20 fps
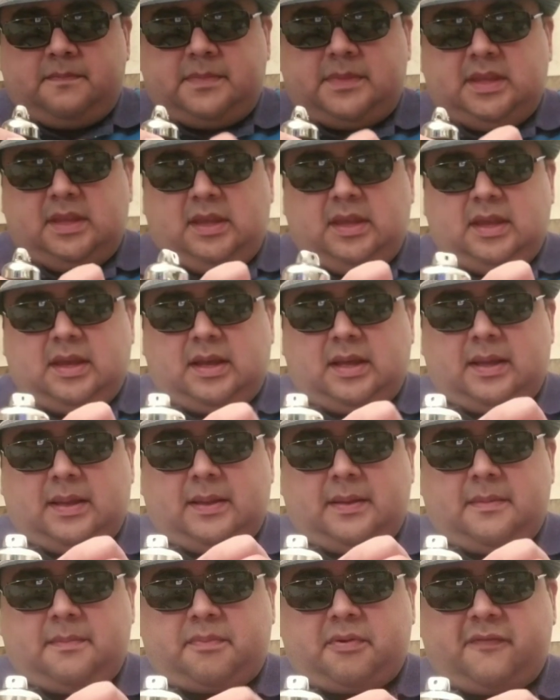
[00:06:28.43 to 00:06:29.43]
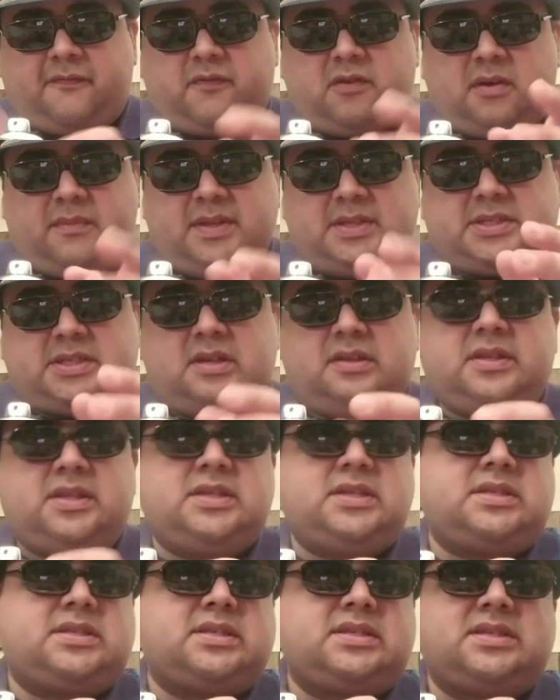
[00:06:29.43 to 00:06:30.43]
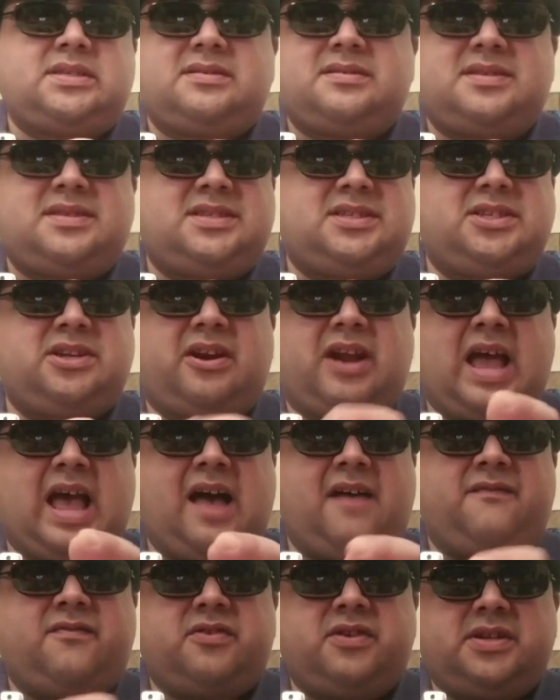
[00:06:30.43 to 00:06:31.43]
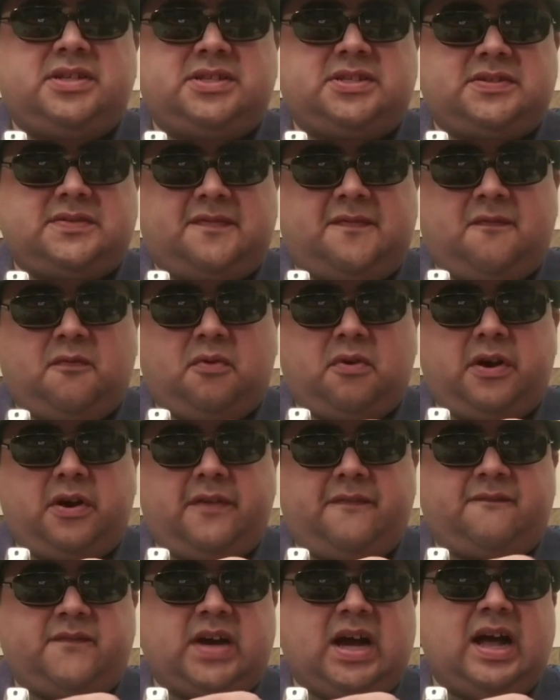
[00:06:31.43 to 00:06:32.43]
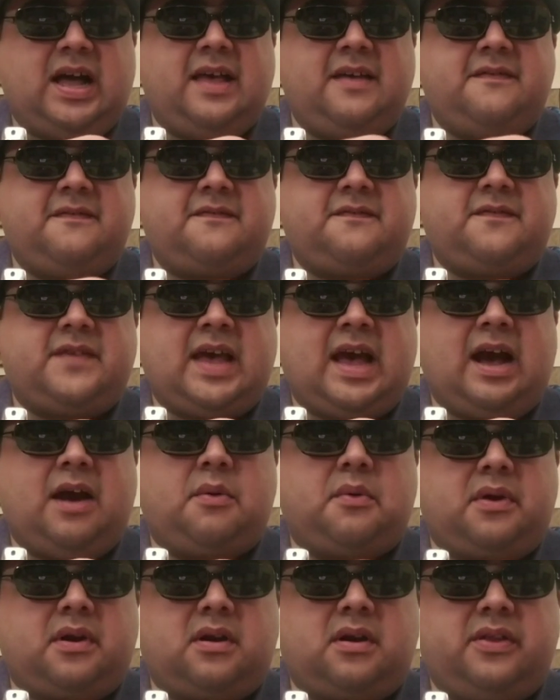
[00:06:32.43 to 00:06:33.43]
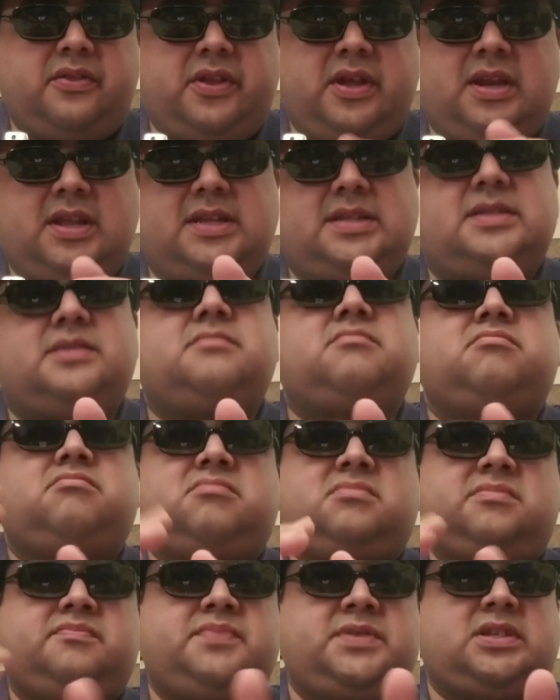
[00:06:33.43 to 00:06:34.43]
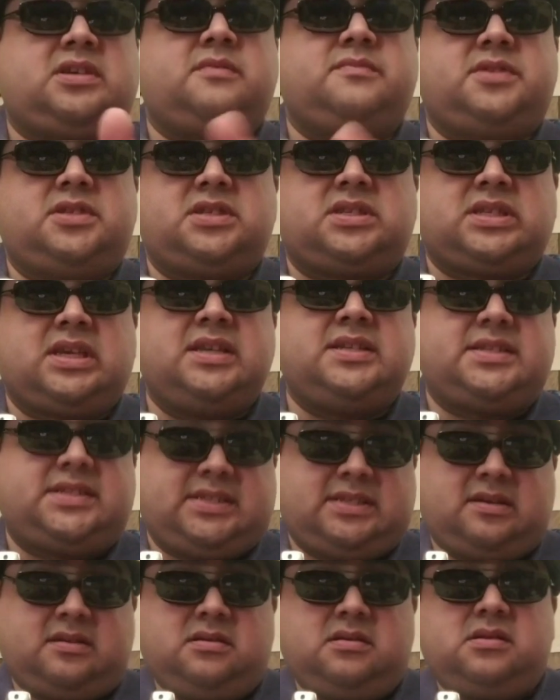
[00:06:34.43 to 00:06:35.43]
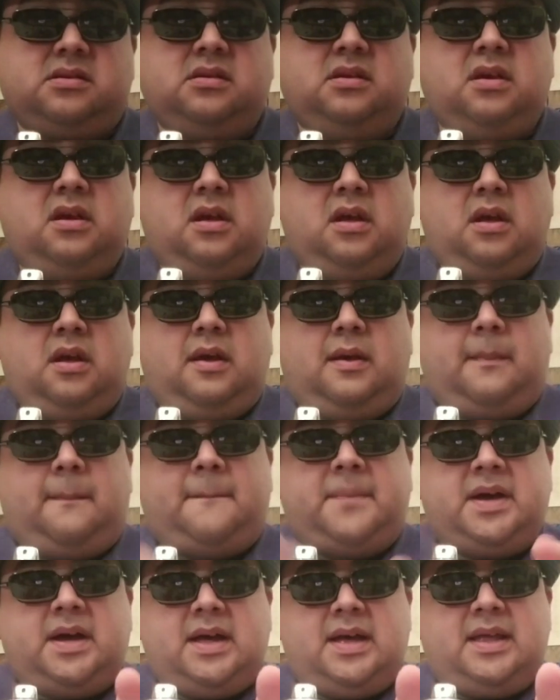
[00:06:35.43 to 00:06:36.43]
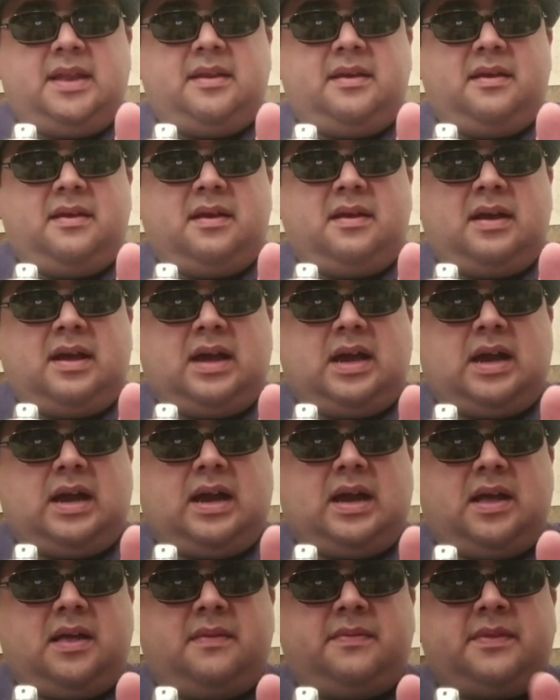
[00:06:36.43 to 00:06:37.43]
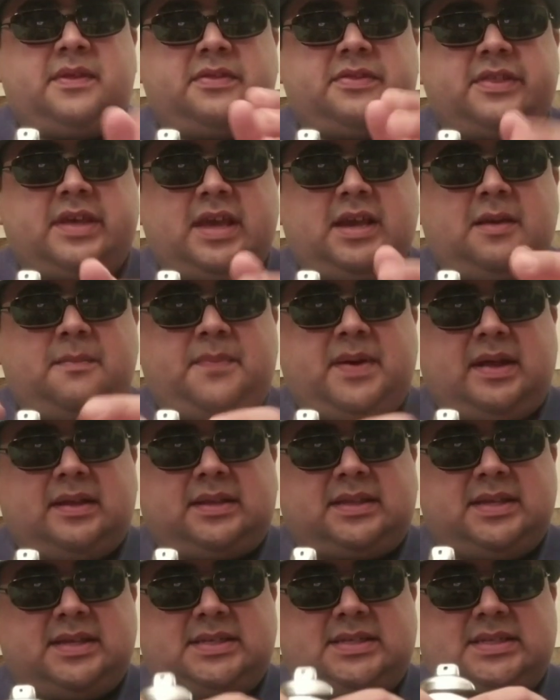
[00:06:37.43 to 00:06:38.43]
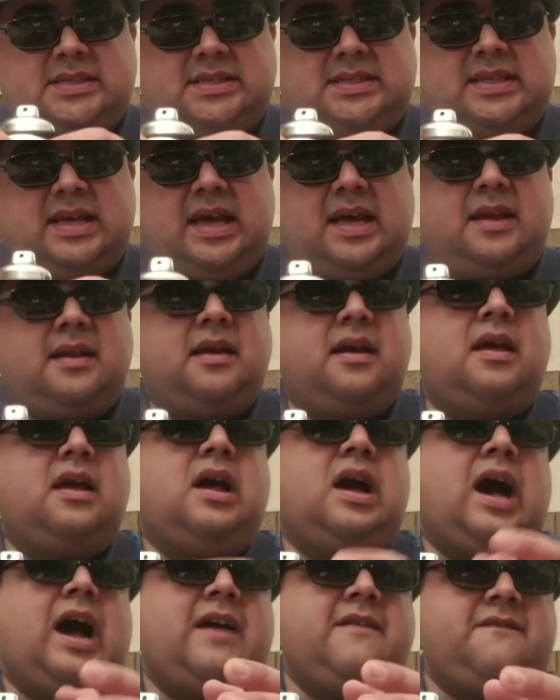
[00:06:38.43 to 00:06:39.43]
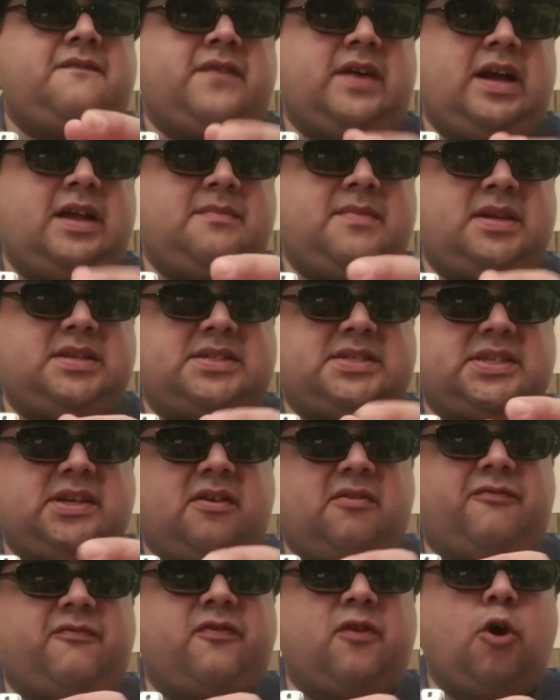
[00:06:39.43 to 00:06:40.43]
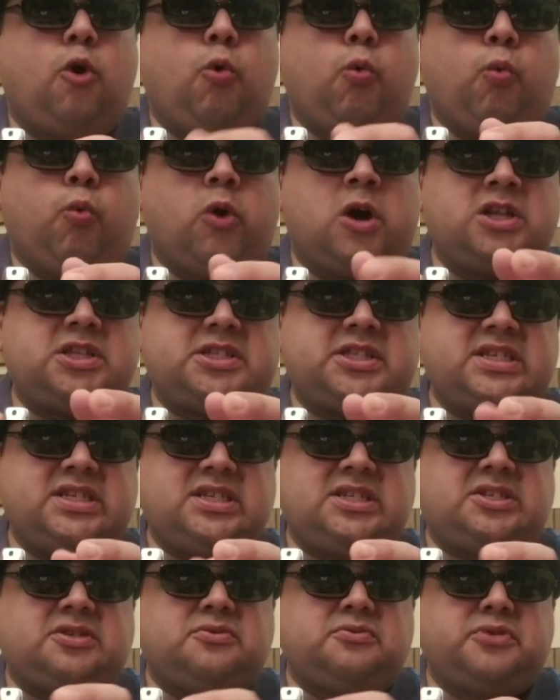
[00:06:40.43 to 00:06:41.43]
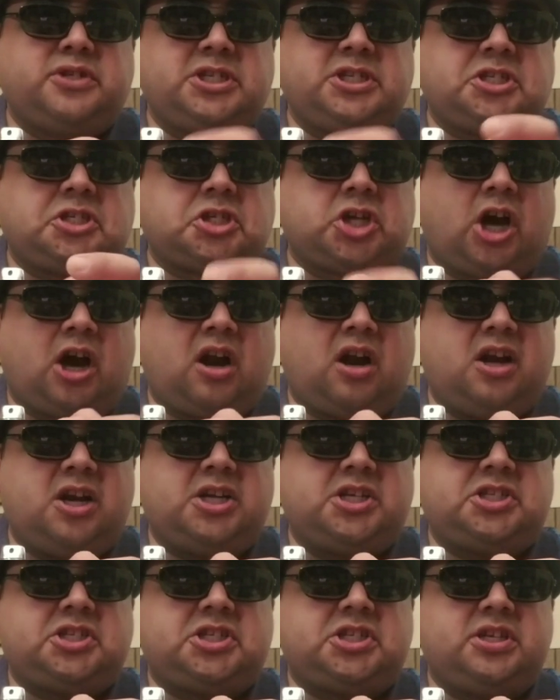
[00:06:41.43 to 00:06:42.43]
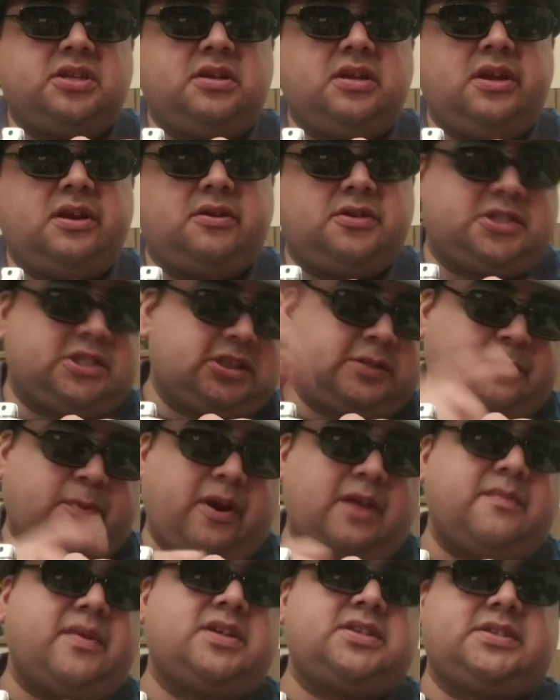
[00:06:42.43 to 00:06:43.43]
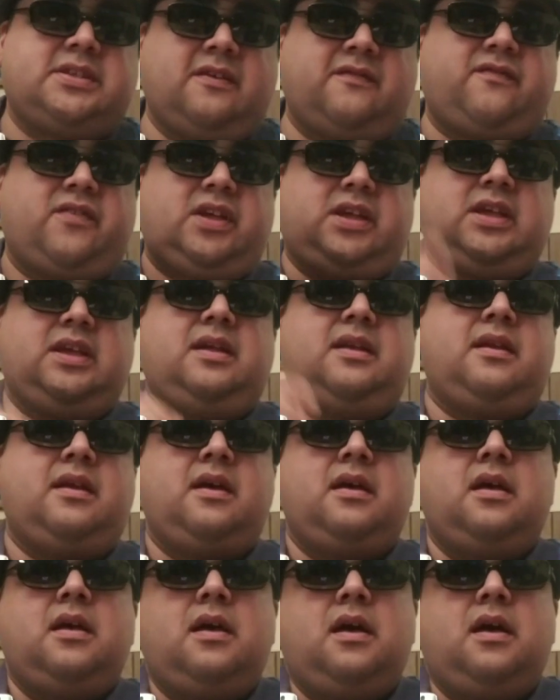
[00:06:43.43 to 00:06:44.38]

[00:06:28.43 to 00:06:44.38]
the performance on this, your average 4 to 5 hour, and then it becomes a skin scent. But the thing about this is that I find myself wanting to recharge, you know, to spray myself again